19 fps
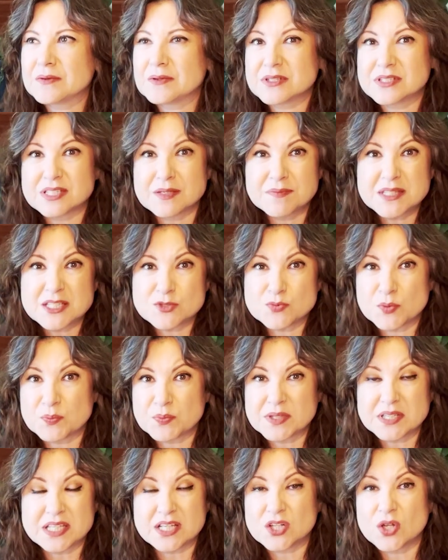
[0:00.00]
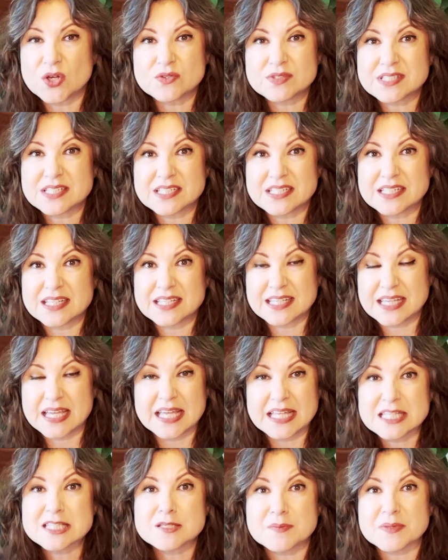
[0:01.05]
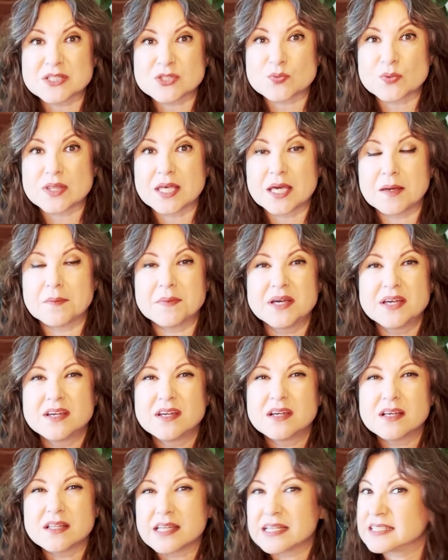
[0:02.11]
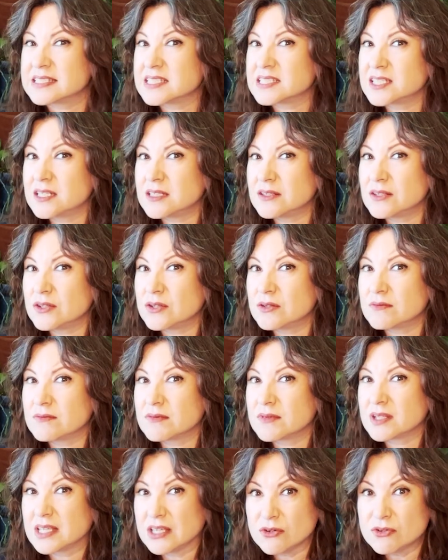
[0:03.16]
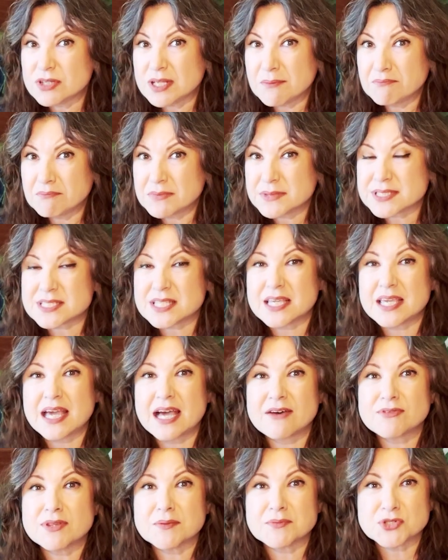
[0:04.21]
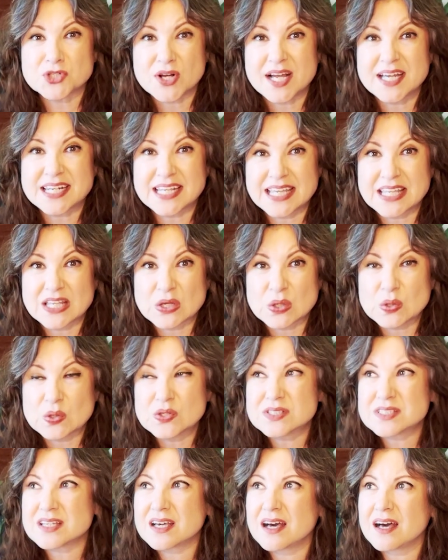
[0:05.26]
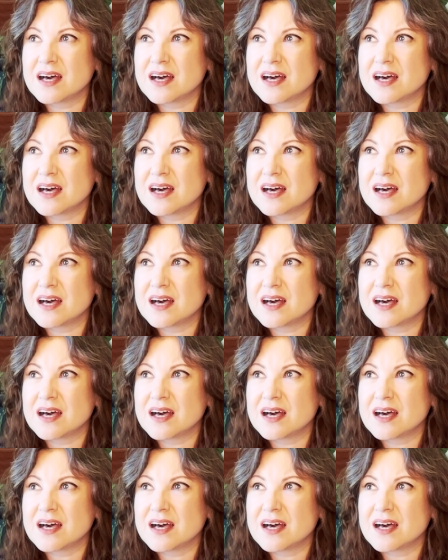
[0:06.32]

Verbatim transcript: Some of these were really close and intimates with him. Like, does he kill them? Does he have them tried and killed?